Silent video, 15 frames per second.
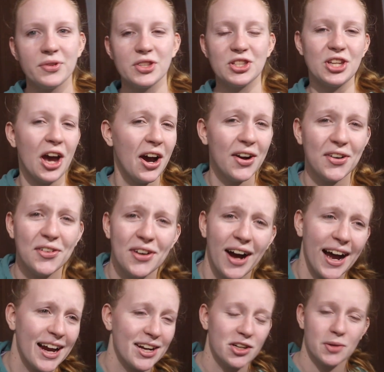So
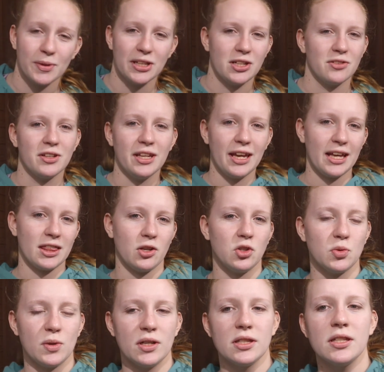I normally don't really get
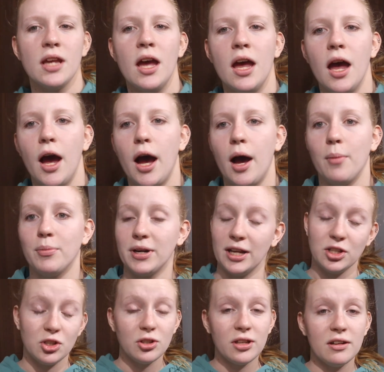those ones. But I
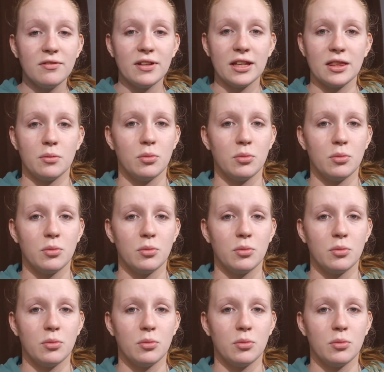do love like the